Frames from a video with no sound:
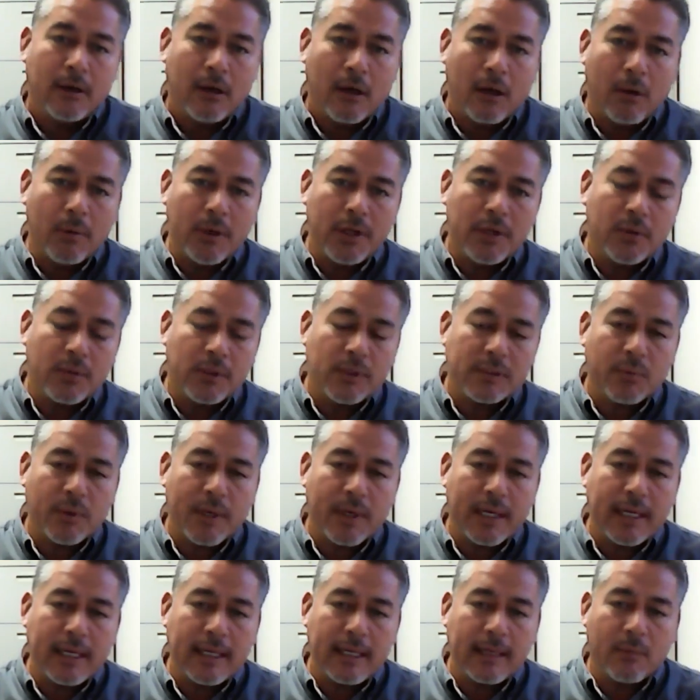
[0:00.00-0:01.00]
All we do is
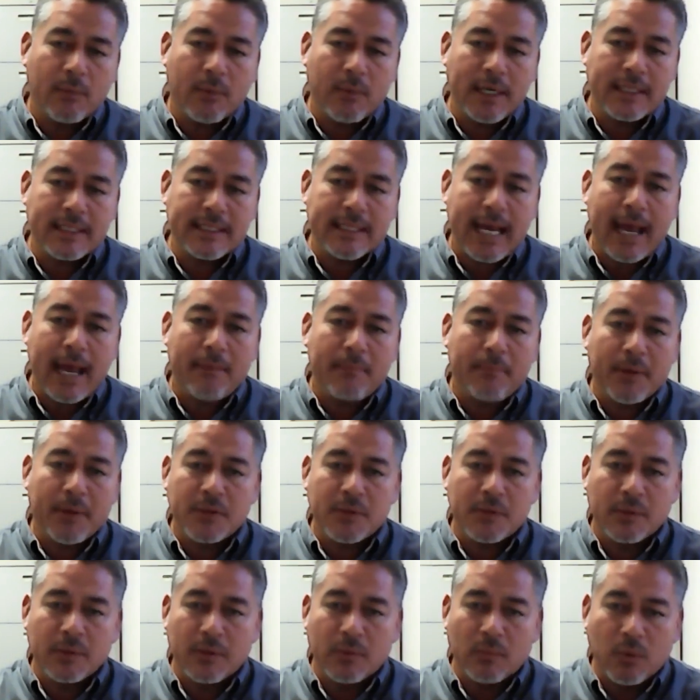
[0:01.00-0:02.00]
we tap
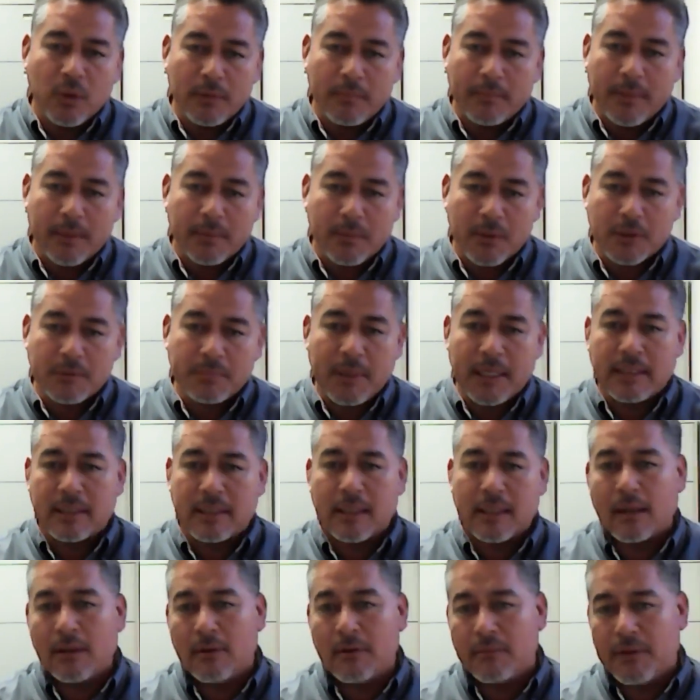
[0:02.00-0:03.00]
into the wood members
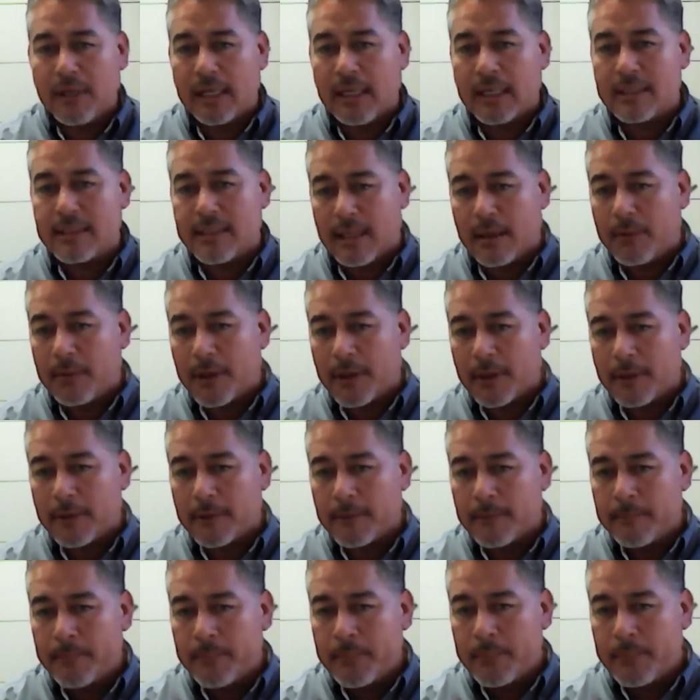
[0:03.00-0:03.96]
basically of the exterior,